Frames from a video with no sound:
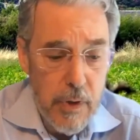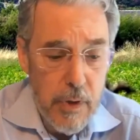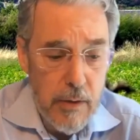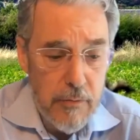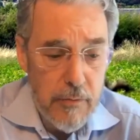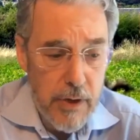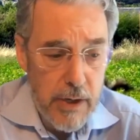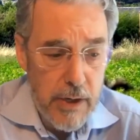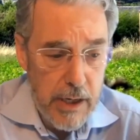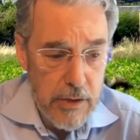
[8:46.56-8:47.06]

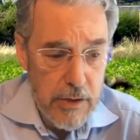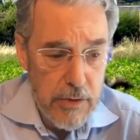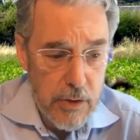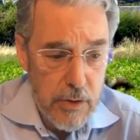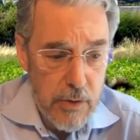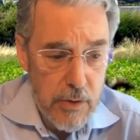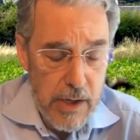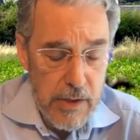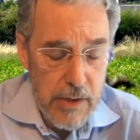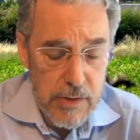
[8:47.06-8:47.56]
financial
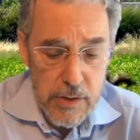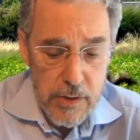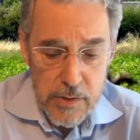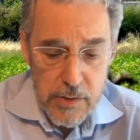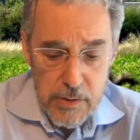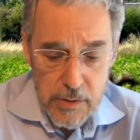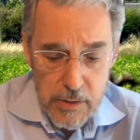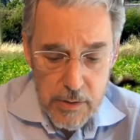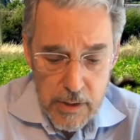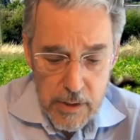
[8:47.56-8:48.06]

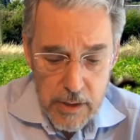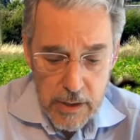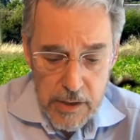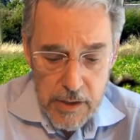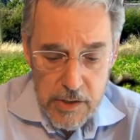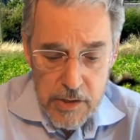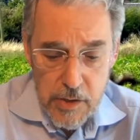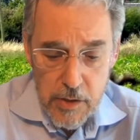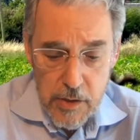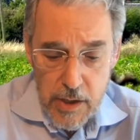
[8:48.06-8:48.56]
crisis, at
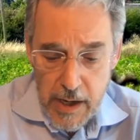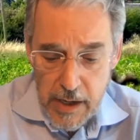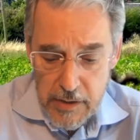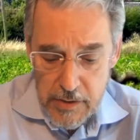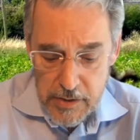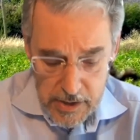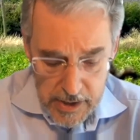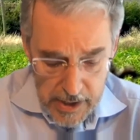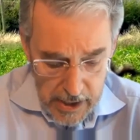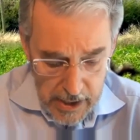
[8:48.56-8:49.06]
least in the United
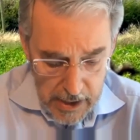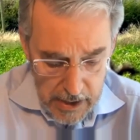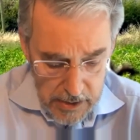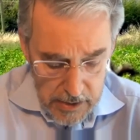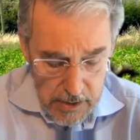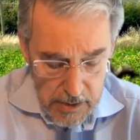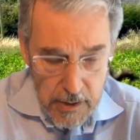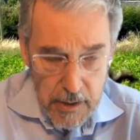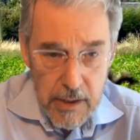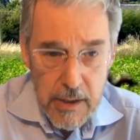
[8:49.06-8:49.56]

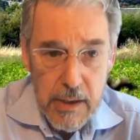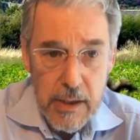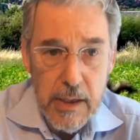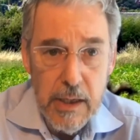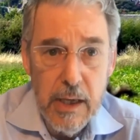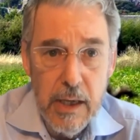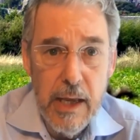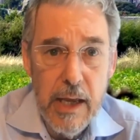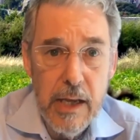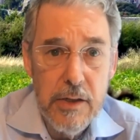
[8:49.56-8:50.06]
States, it
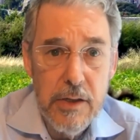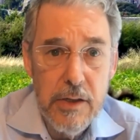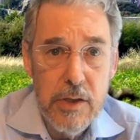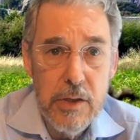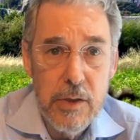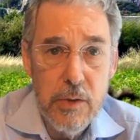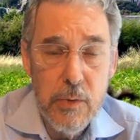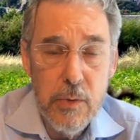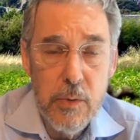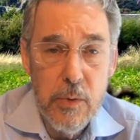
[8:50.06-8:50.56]
led
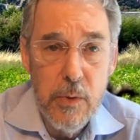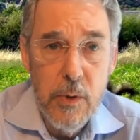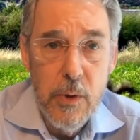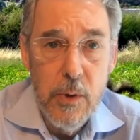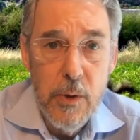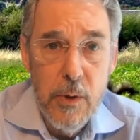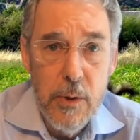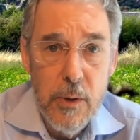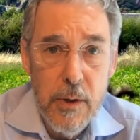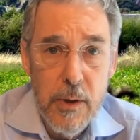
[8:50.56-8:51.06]
to
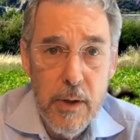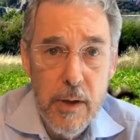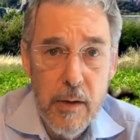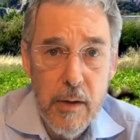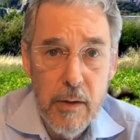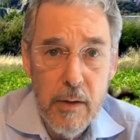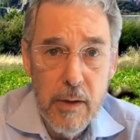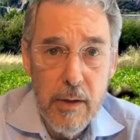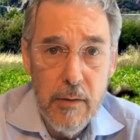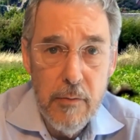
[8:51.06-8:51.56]

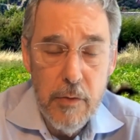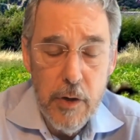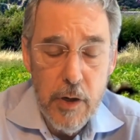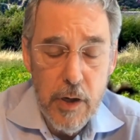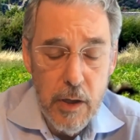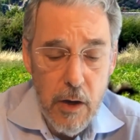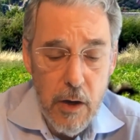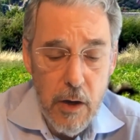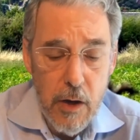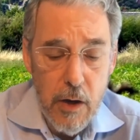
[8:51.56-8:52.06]
a very
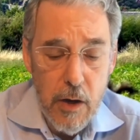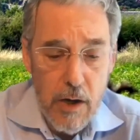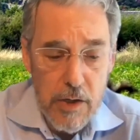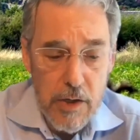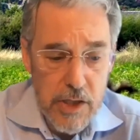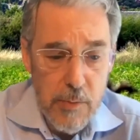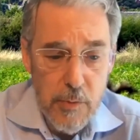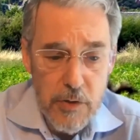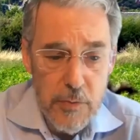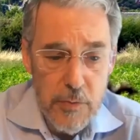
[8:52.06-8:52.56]
large
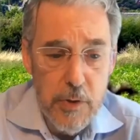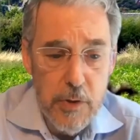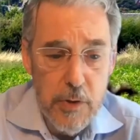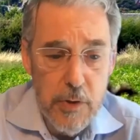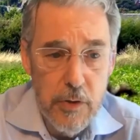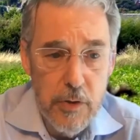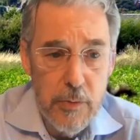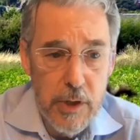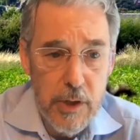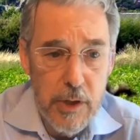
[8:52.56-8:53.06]
stimulus bill,
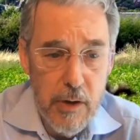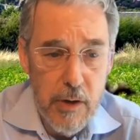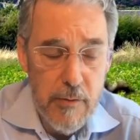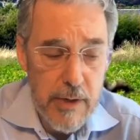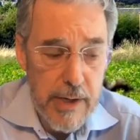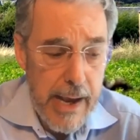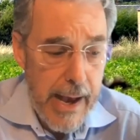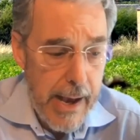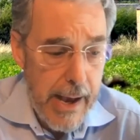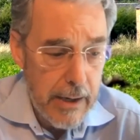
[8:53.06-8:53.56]
the
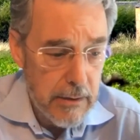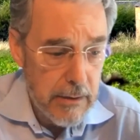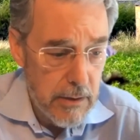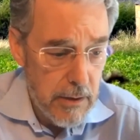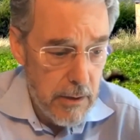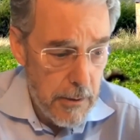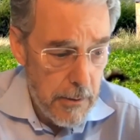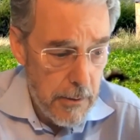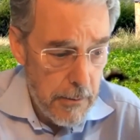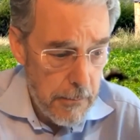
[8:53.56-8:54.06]
Recovery Act.
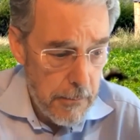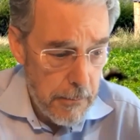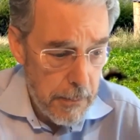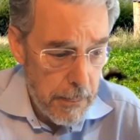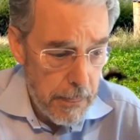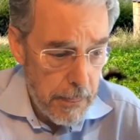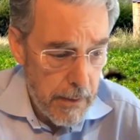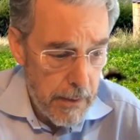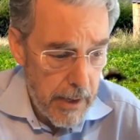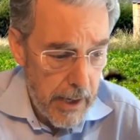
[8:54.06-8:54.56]

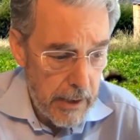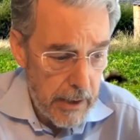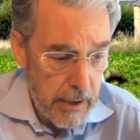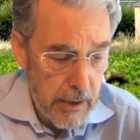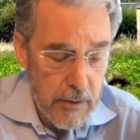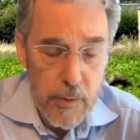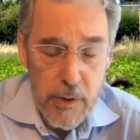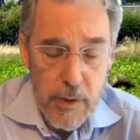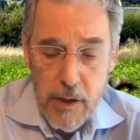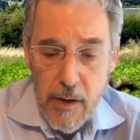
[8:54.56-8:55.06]
And in
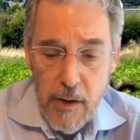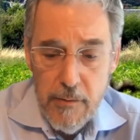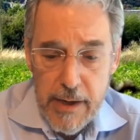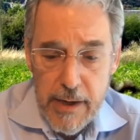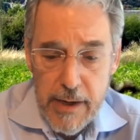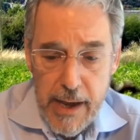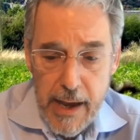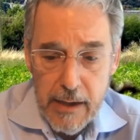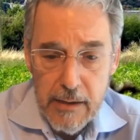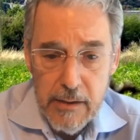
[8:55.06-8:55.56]
the Recovery
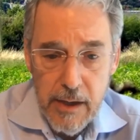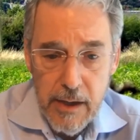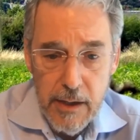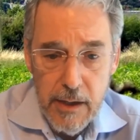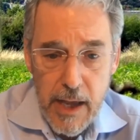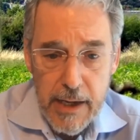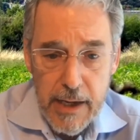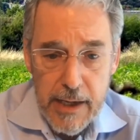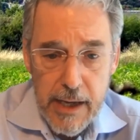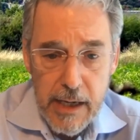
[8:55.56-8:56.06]
Act,
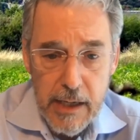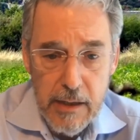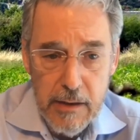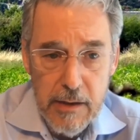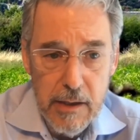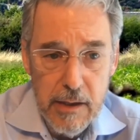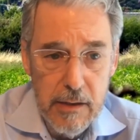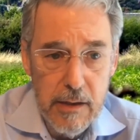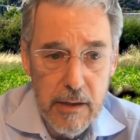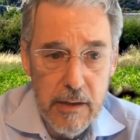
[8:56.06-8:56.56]
unlike
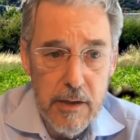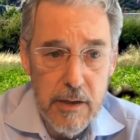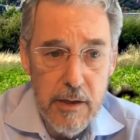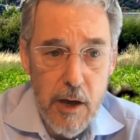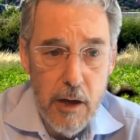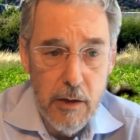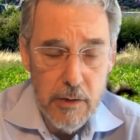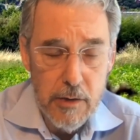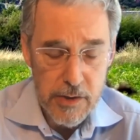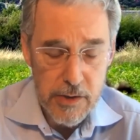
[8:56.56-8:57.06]
anything that the
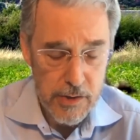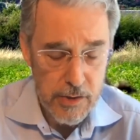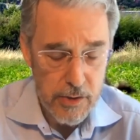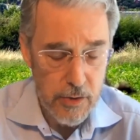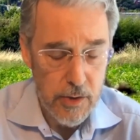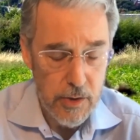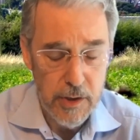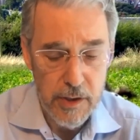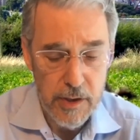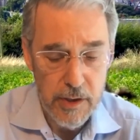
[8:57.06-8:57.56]
Congress is
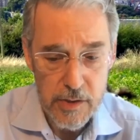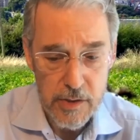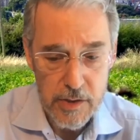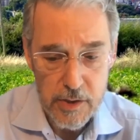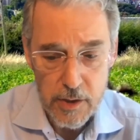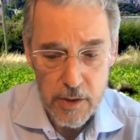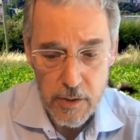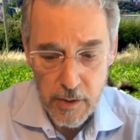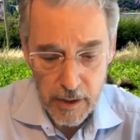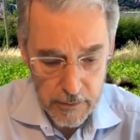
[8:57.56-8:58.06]
currently
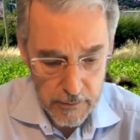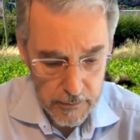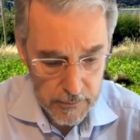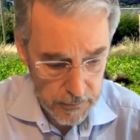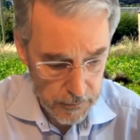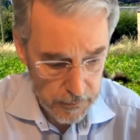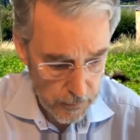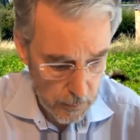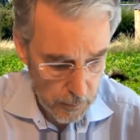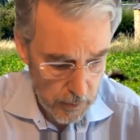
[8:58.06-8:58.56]
considering,
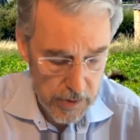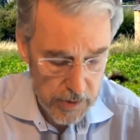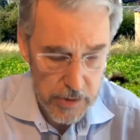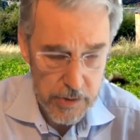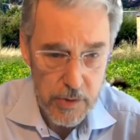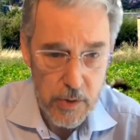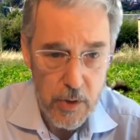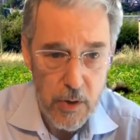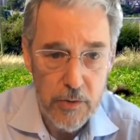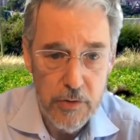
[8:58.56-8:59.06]
which is
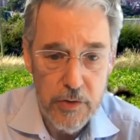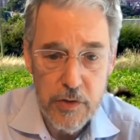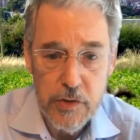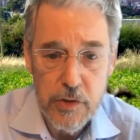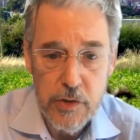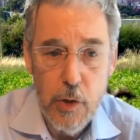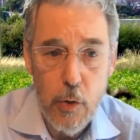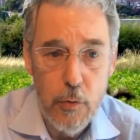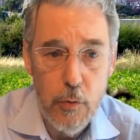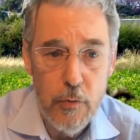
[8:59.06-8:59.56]
all just
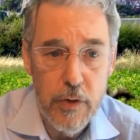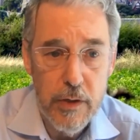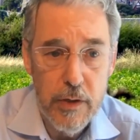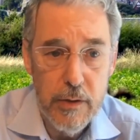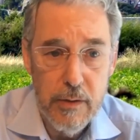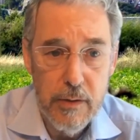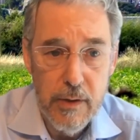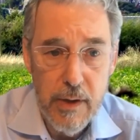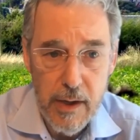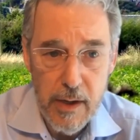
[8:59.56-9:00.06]
COVID
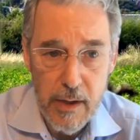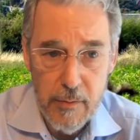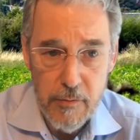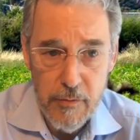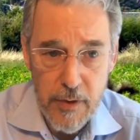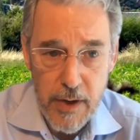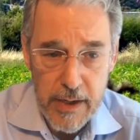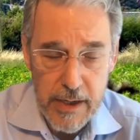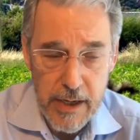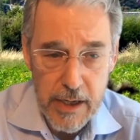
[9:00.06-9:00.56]

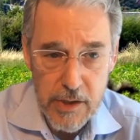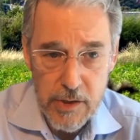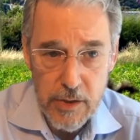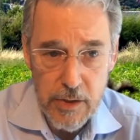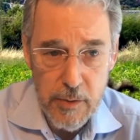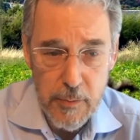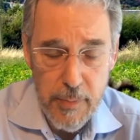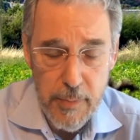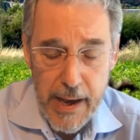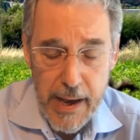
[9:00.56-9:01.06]
financial
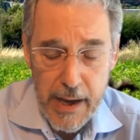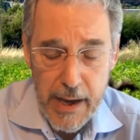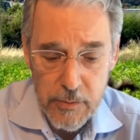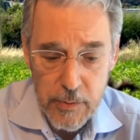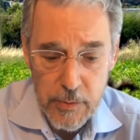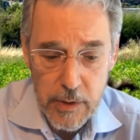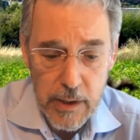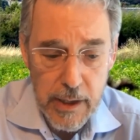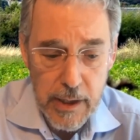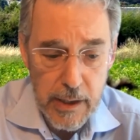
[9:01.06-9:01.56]
impacts
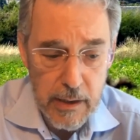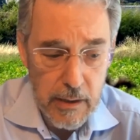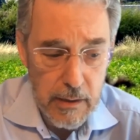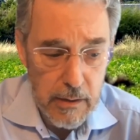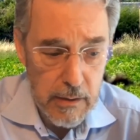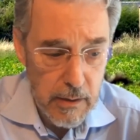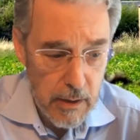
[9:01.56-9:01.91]
related,